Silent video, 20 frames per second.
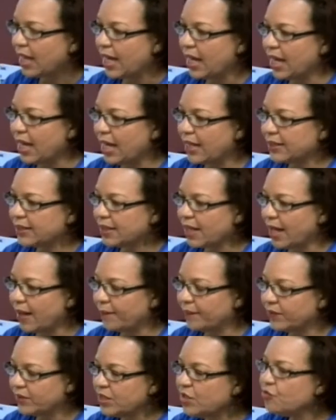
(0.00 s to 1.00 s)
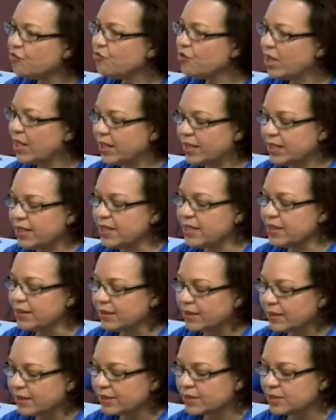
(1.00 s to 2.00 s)
And he really
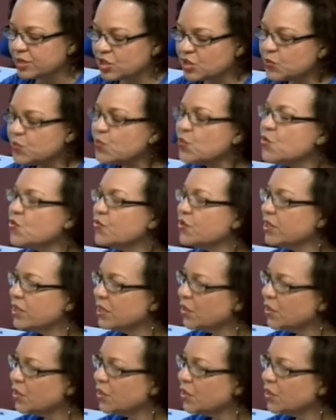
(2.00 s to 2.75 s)
smoothened